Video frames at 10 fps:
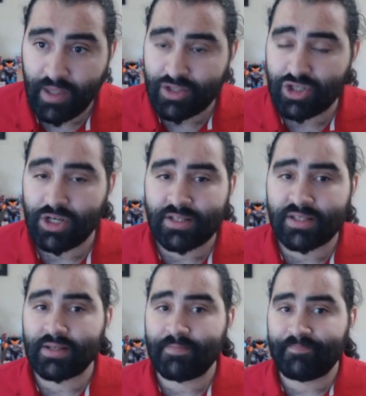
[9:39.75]
It's
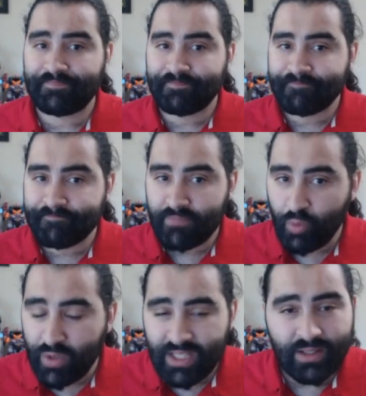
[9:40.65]
just
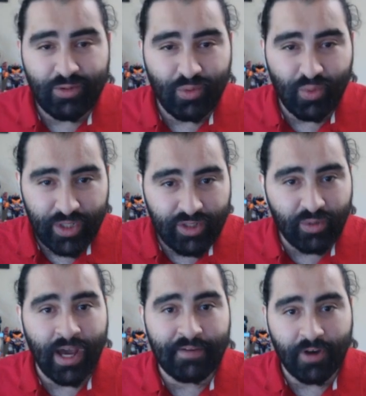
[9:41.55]
we
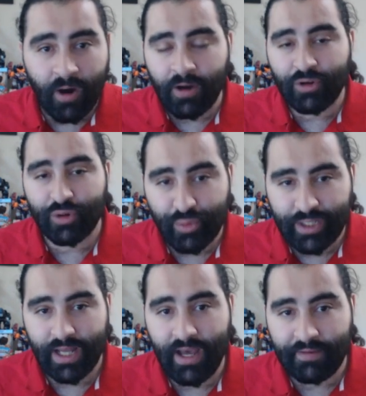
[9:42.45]
don't have
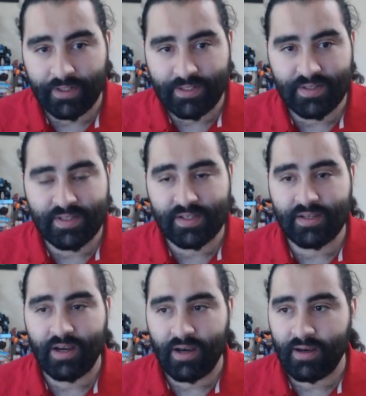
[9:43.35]
concrete
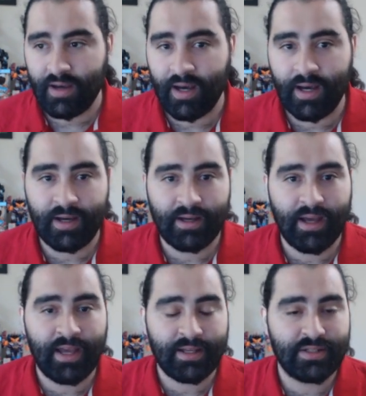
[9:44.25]
evidence.
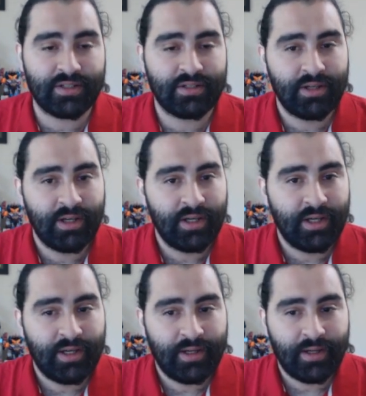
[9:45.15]
And
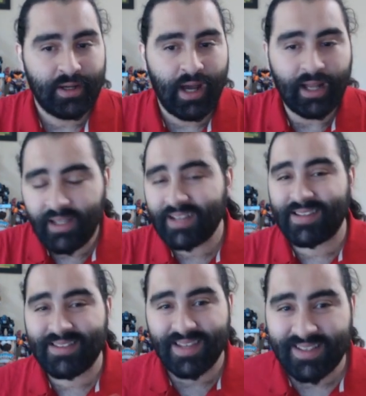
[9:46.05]
I'd like
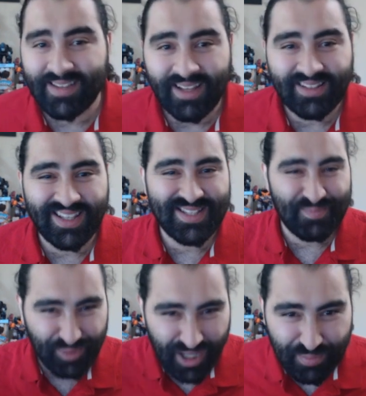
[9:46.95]
to think that it's
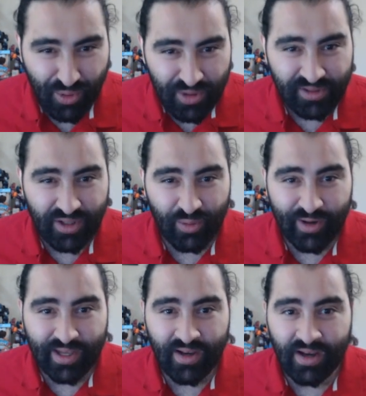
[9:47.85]
Bloodborne they're
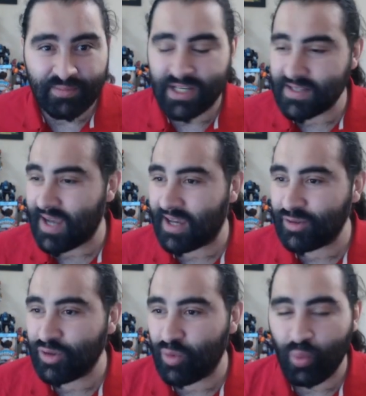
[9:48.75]
working on, because I
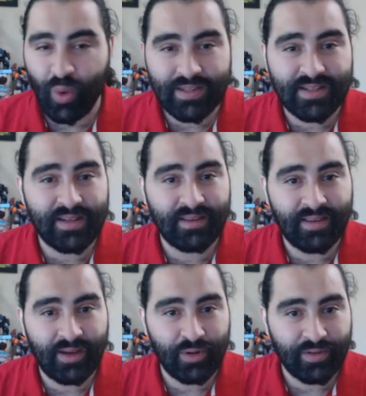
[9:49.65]
don't know what
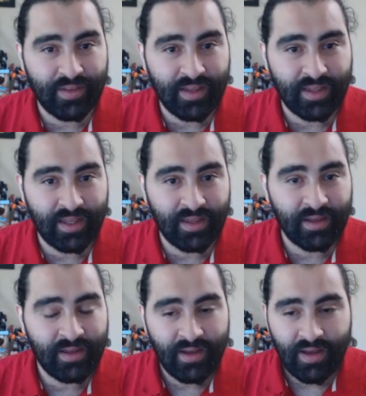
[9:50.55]
they were
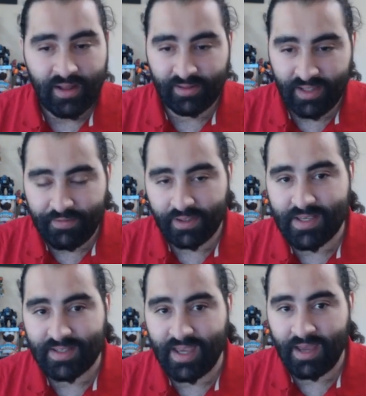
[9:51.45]
thinking leaving
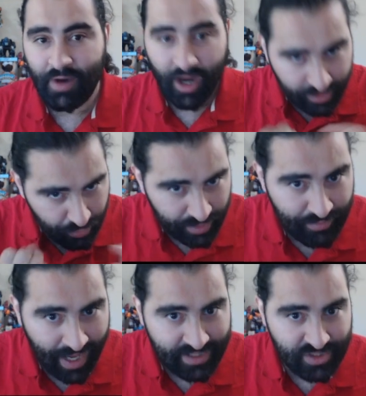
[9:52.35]
this game
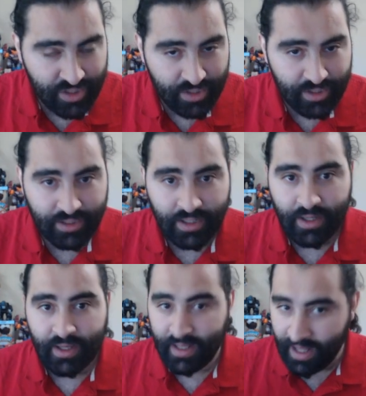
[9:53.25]
unremastered
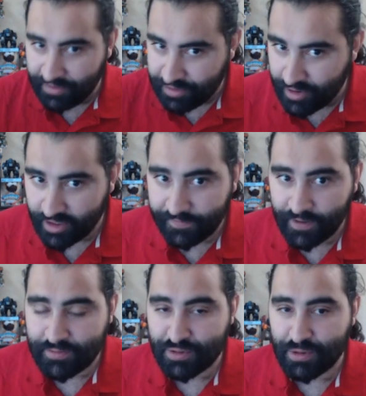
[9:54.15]
at 30
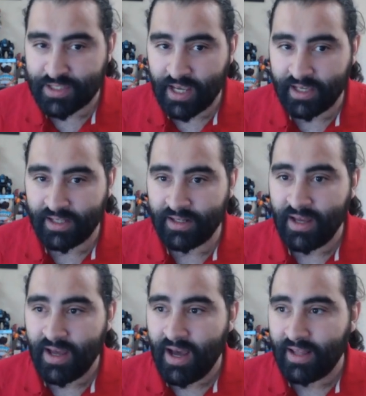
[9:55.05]
frames per second.
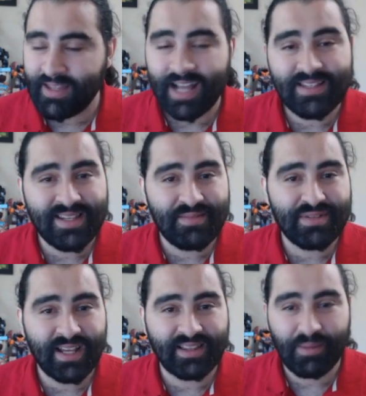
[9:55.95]
That
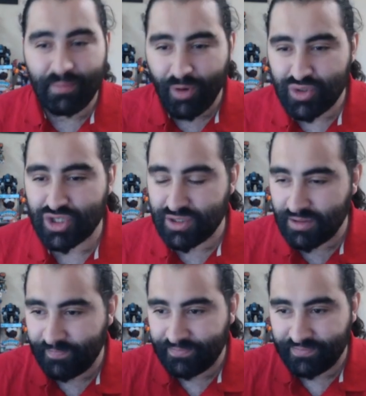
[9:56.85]
seems like the most
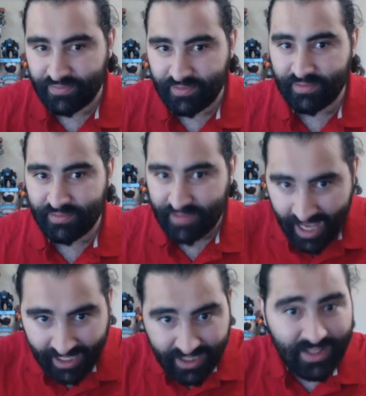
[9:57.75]

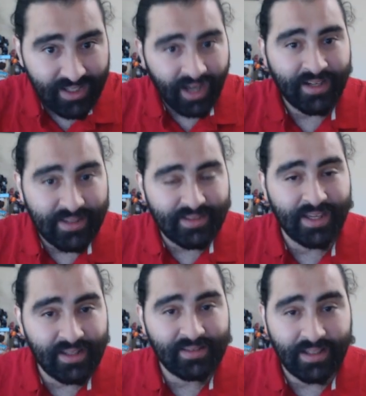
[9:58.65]
heady kind of
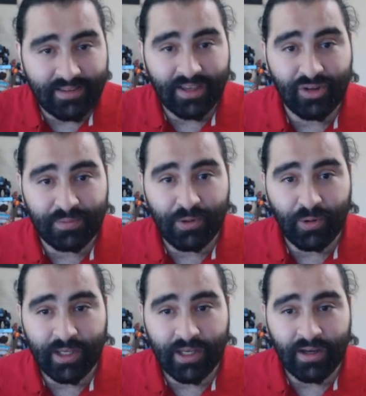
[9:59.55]
thing that they could be
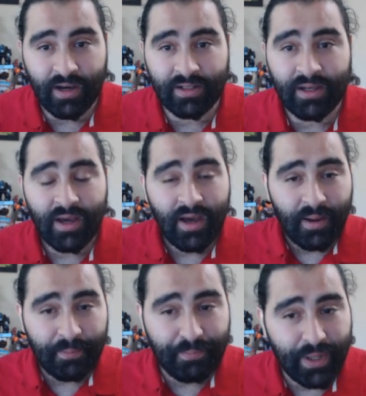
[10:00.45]
working on,
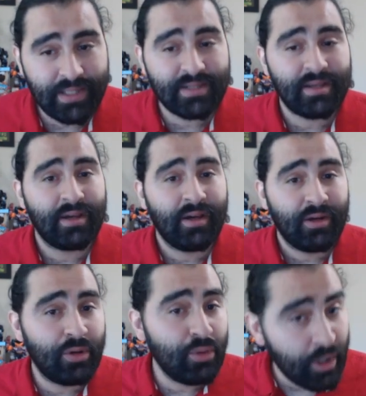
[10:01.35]
but
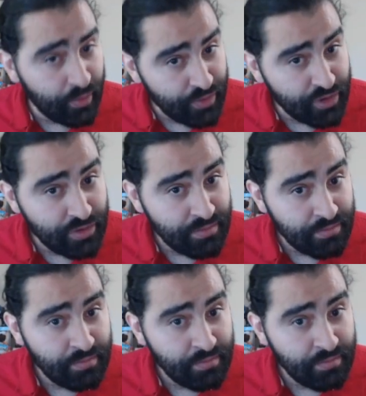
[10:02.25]
who knows?